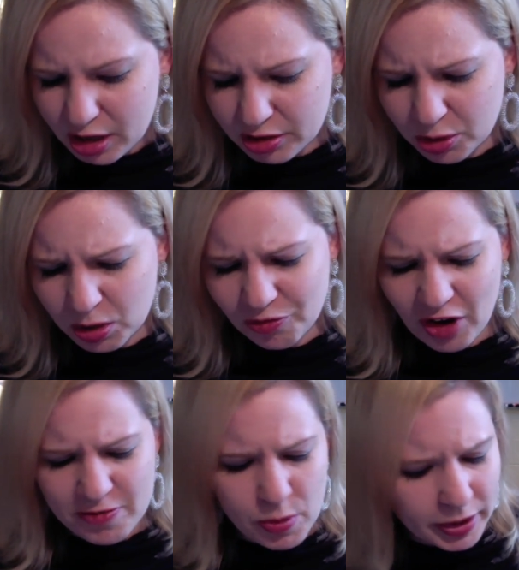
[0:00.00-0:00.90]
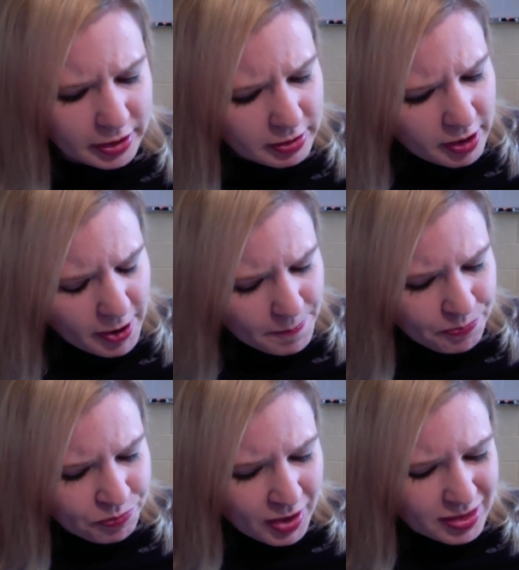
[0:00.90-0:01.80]
They're worth 5 points.
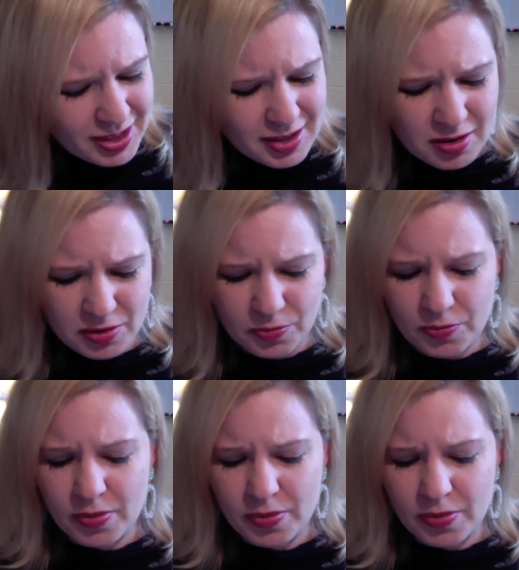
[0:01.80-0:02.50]
These are,